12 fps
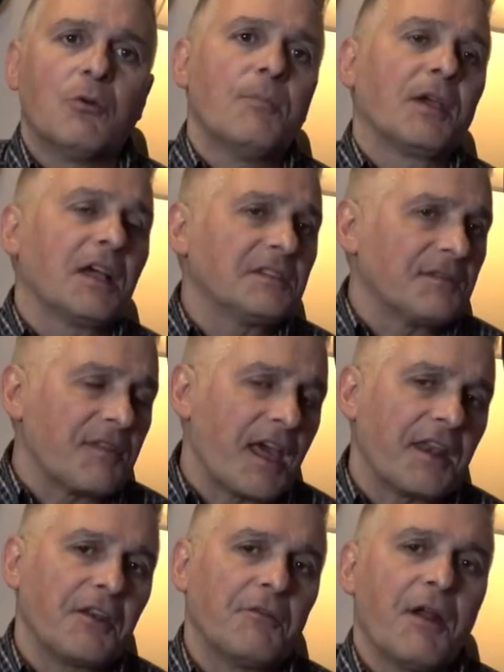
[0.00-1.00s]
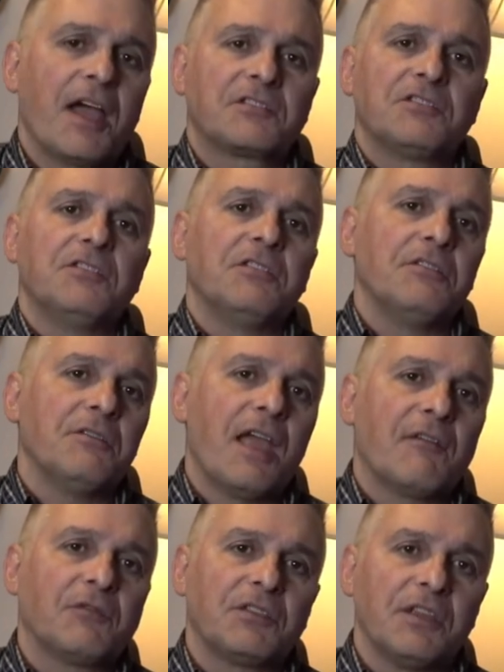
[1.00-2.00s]
room because of that interaction you
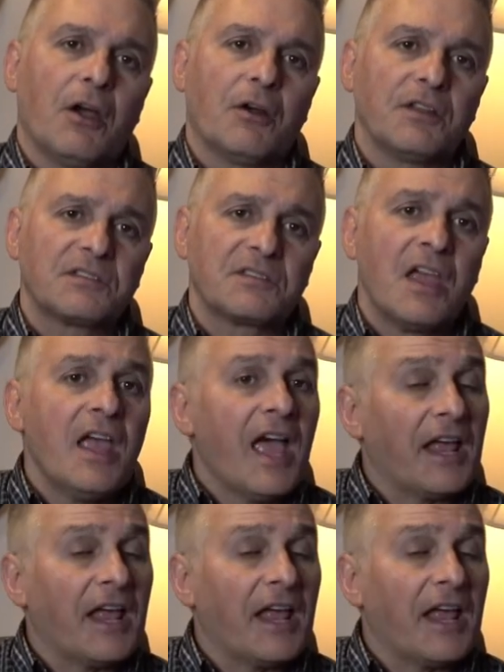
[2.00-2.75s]
have with the artists.